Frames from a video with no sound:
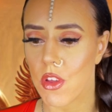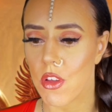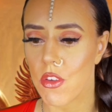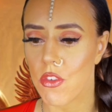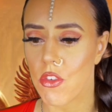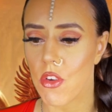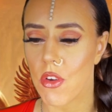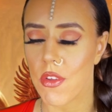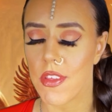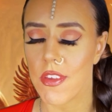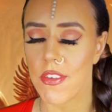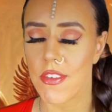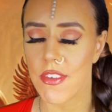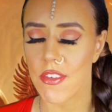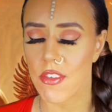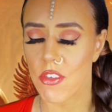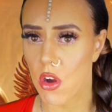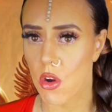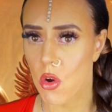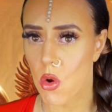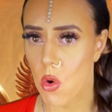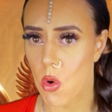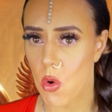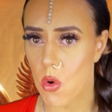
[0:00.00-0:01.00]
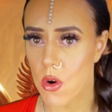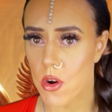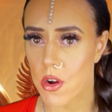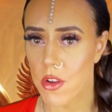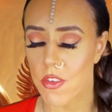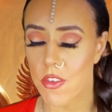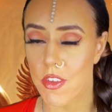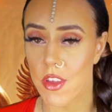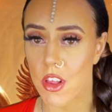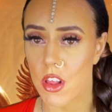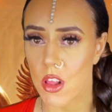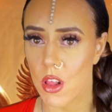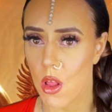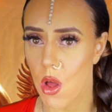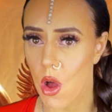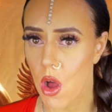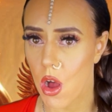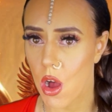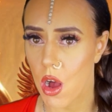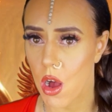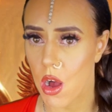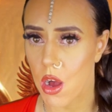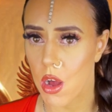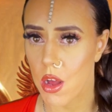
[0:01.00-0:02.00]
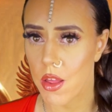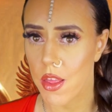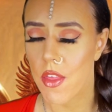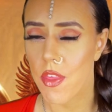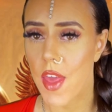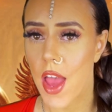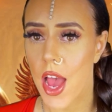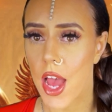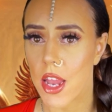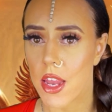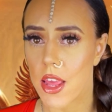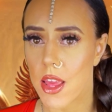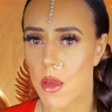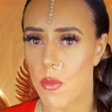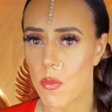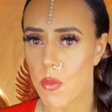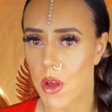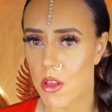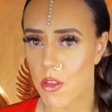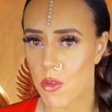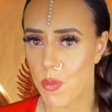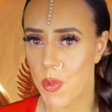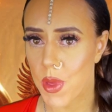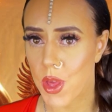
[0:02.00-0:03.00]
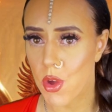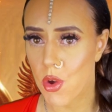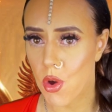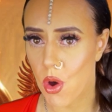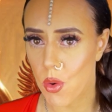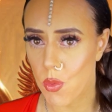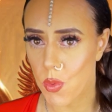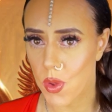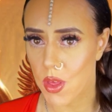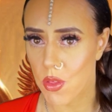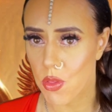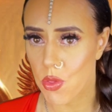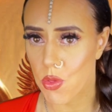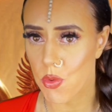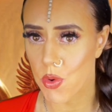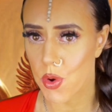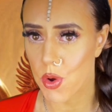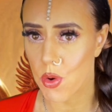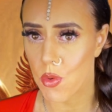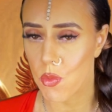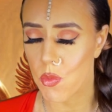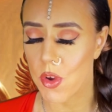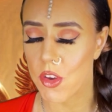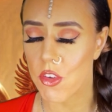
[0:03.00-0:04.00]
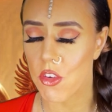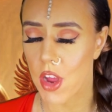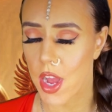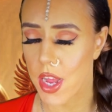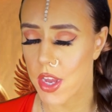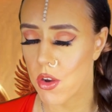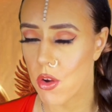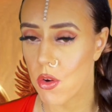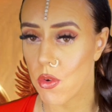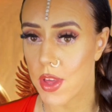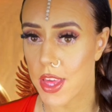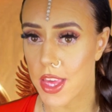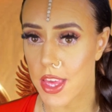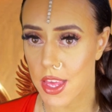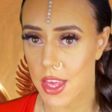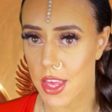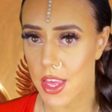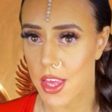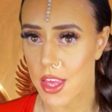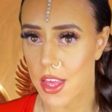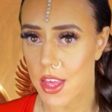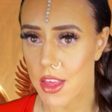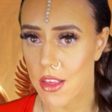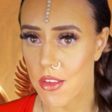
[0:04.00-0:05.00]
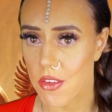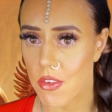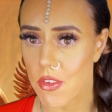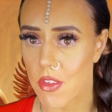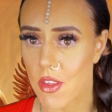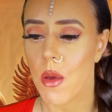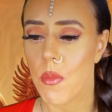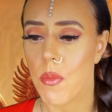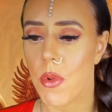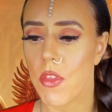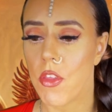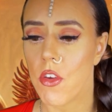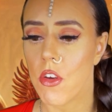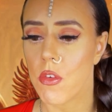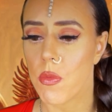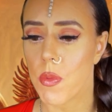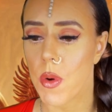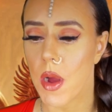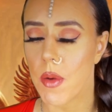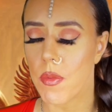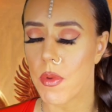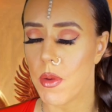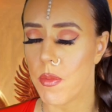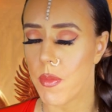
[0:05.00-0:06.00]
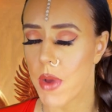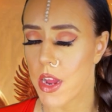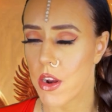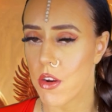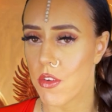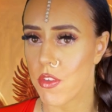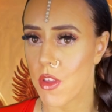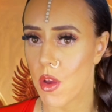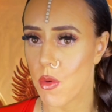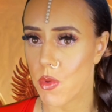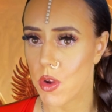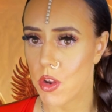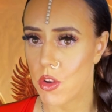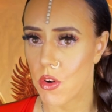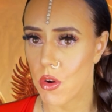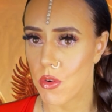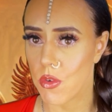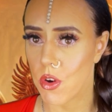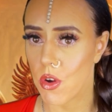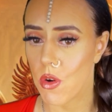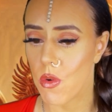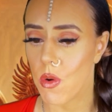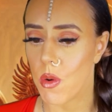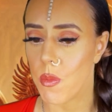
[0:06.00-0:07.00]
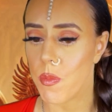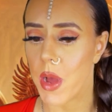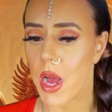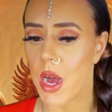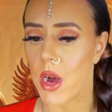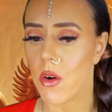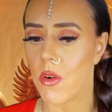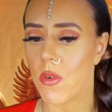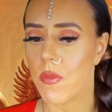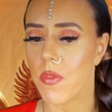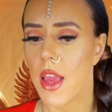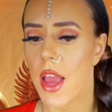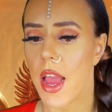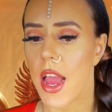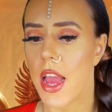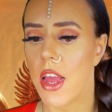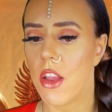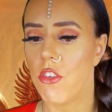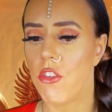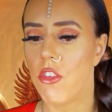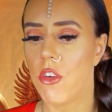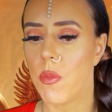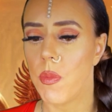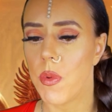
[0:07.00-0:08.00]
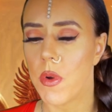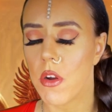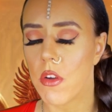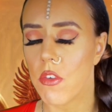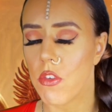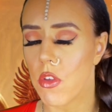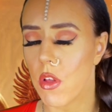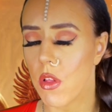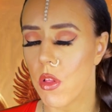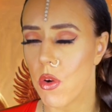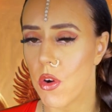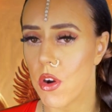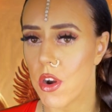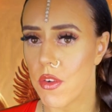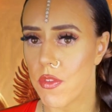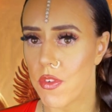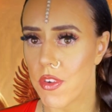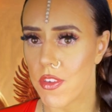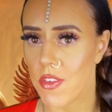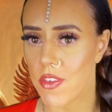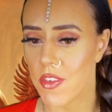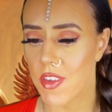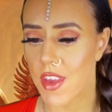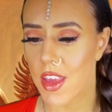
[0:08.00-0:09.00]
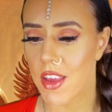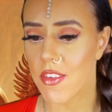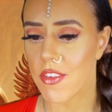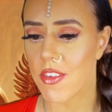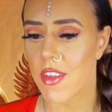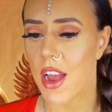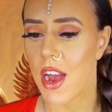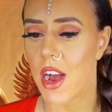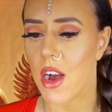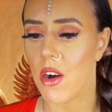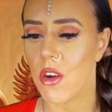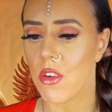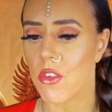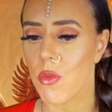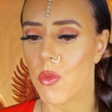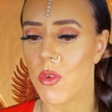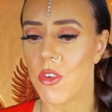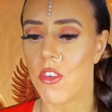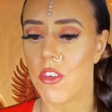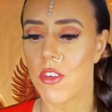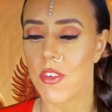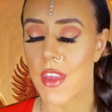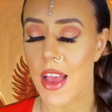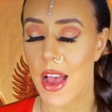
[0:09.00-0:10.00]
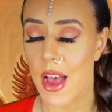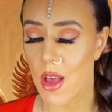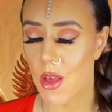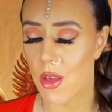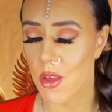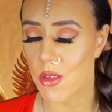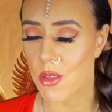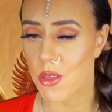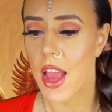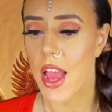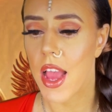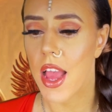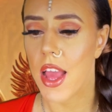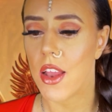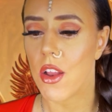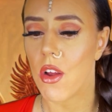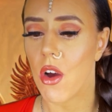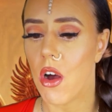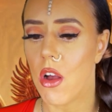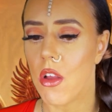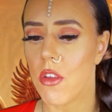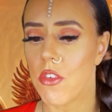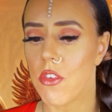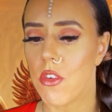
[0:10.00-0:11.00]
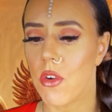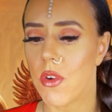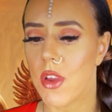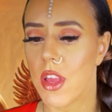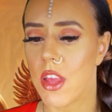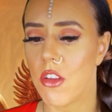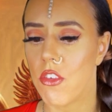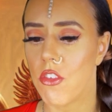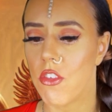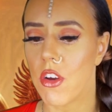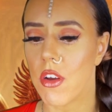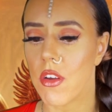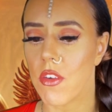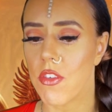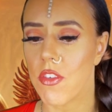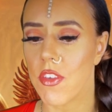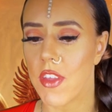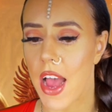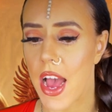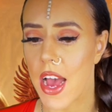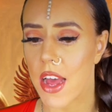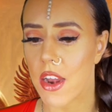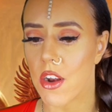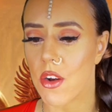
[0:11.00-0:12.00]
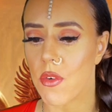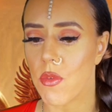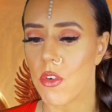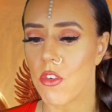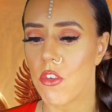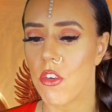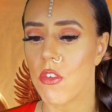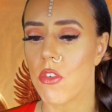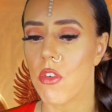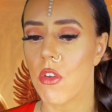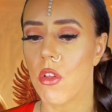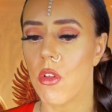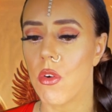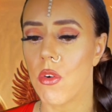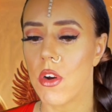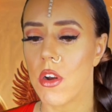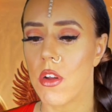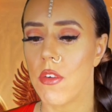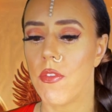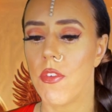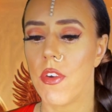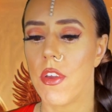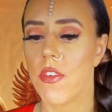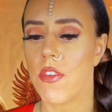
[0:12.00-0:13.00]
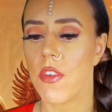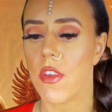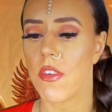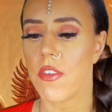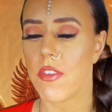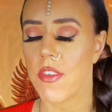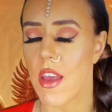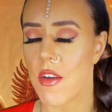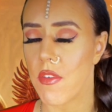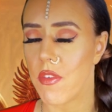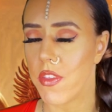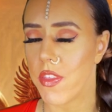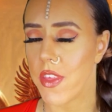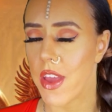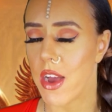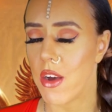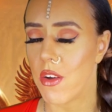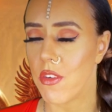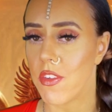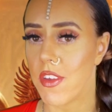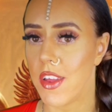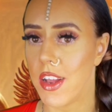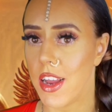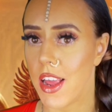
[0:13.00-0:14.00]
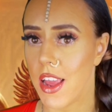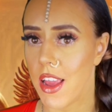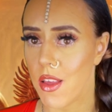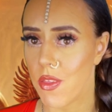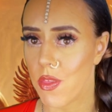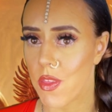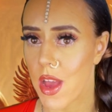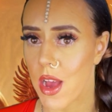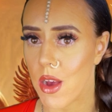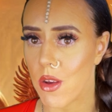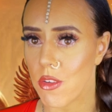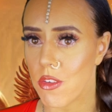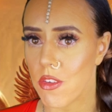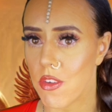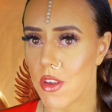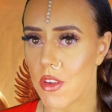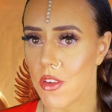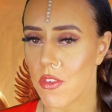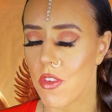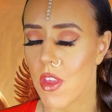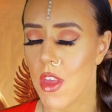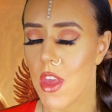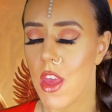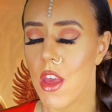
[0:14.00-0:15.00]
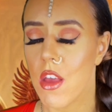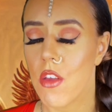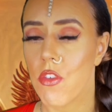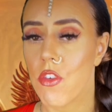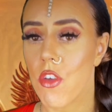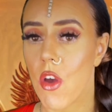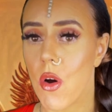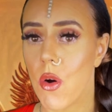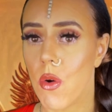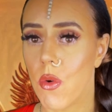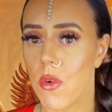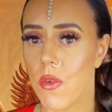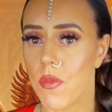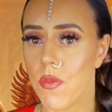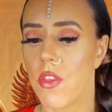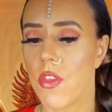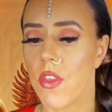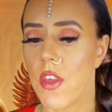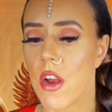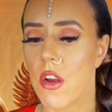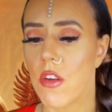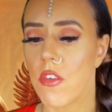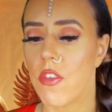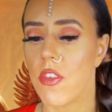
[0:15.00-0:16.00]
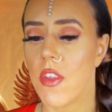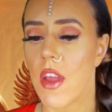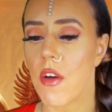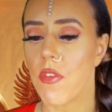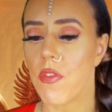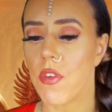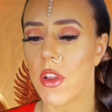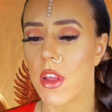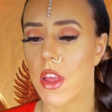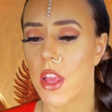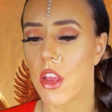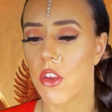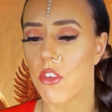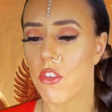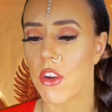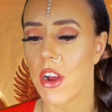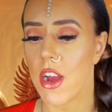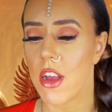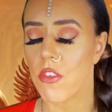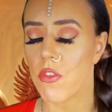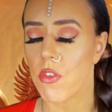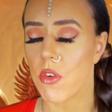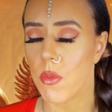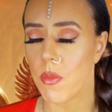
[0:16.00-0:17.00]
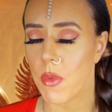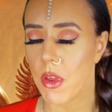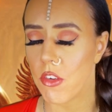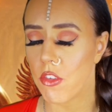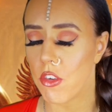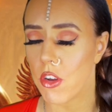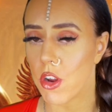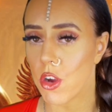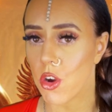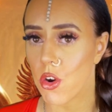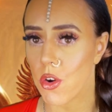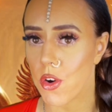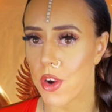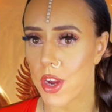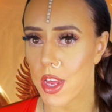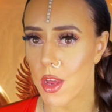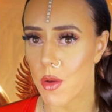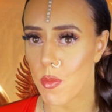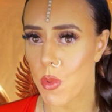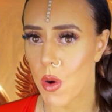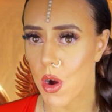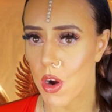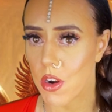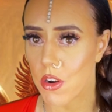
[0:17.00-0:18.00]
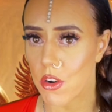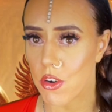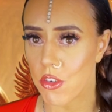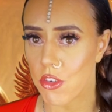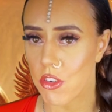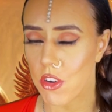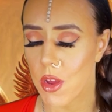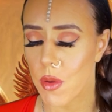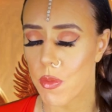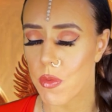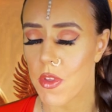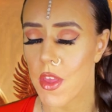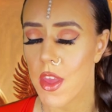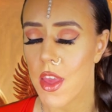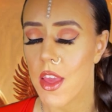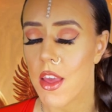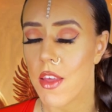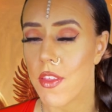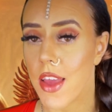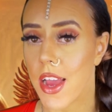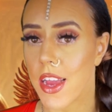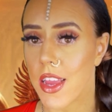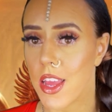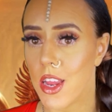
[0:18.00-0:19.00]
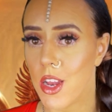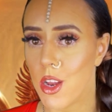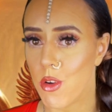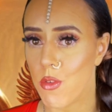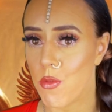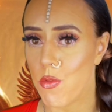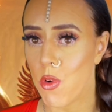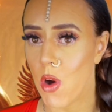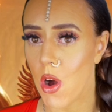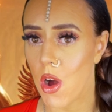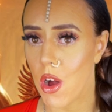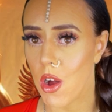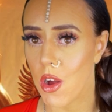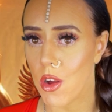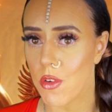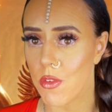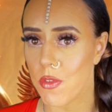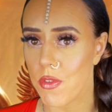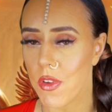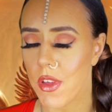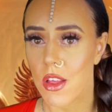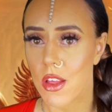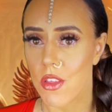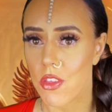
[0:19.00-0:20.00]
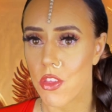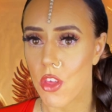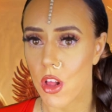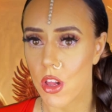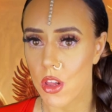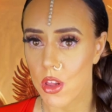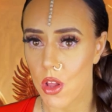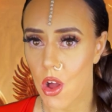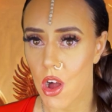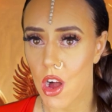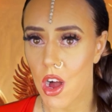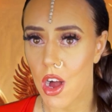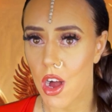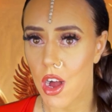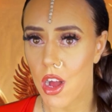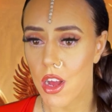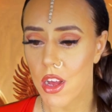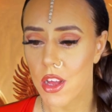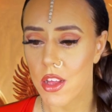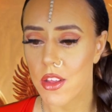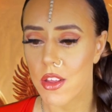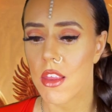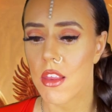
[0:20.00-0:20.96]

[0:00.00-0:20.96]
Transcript: So this is courts and law that he must be going through, which I know he is, but there's probably matters that we don't know about. And Jupiter is the lord of his sixth house, which is health, and also conjunct Saturn, which is the lord of his seventh house and eighth houses. So there's definitely a transformation occurring in partnerships that can involve the law.